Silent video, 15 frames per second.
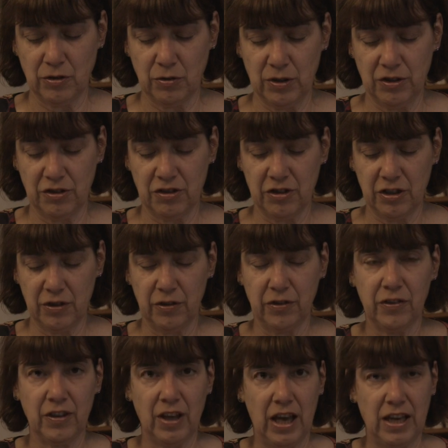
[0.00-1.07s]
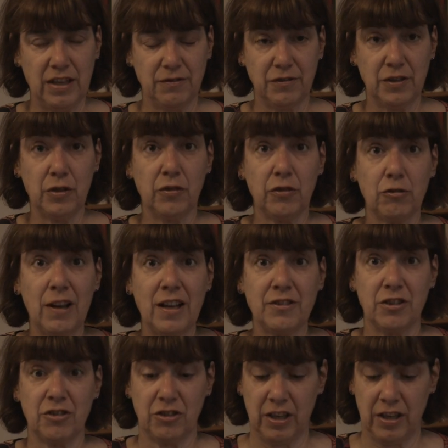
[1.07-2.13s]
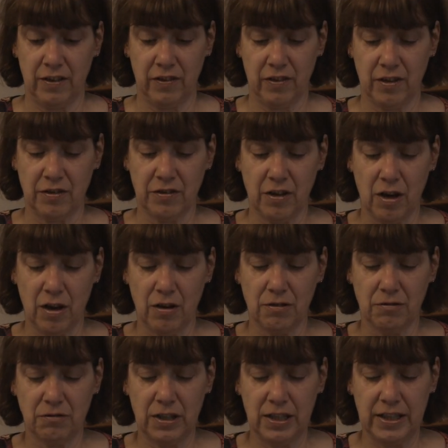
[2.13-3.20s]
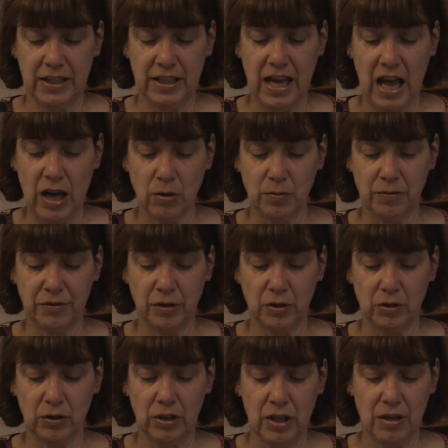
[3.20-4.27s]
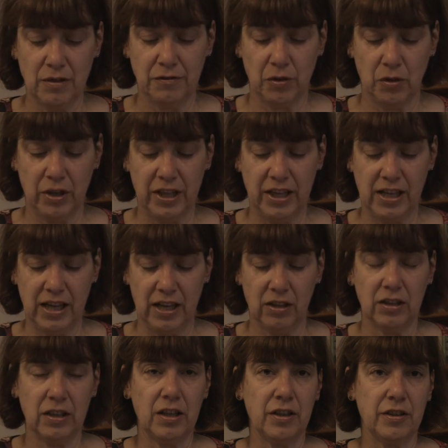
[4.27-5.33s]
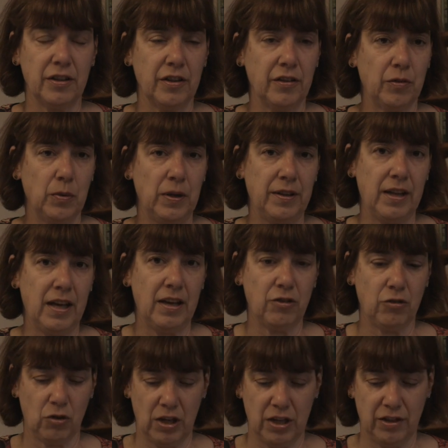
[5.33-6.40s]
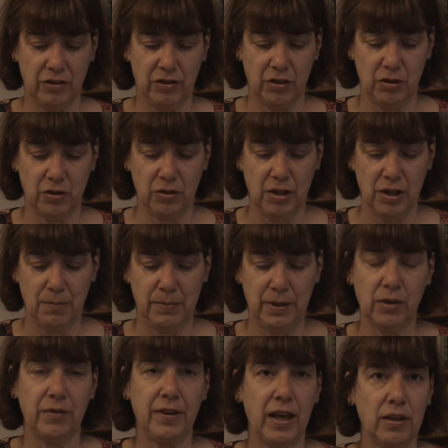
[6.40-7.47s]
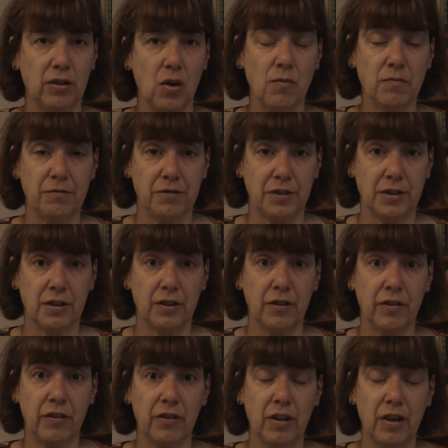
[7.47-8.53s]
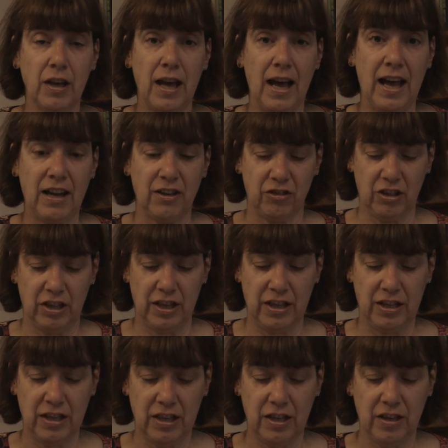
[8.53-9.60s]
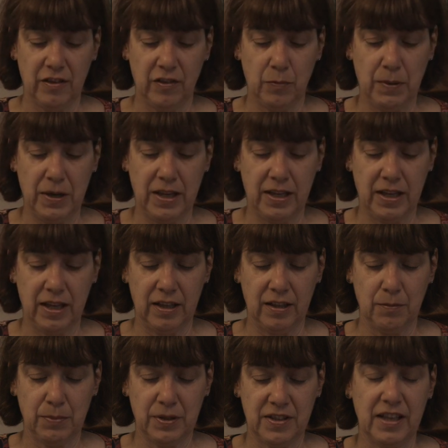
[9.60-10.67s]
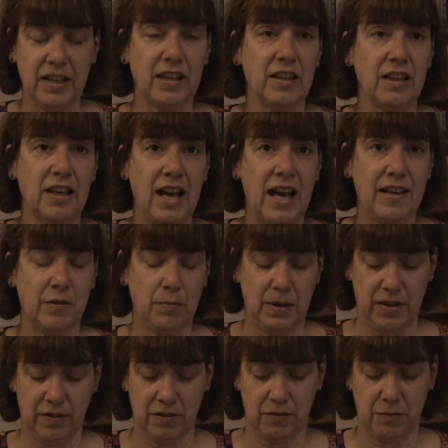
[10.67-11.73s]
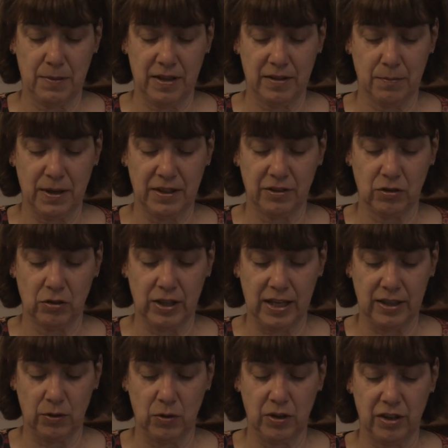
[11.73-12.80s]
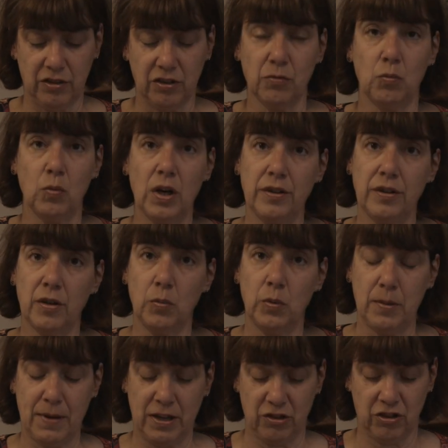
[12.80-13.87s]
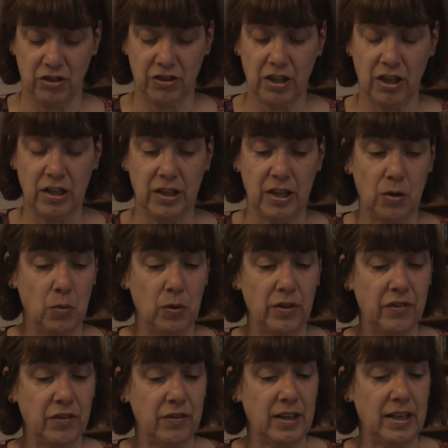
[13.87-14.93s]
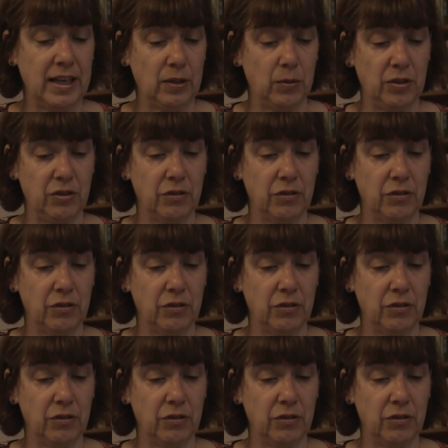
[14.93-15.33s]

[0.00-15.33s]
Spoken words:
to introduce a few strategies that are really helpful for EAL learners when they're trying to build their confidence actually speaking particular aspects of mathematical language, and one that we mentioned earlier was the language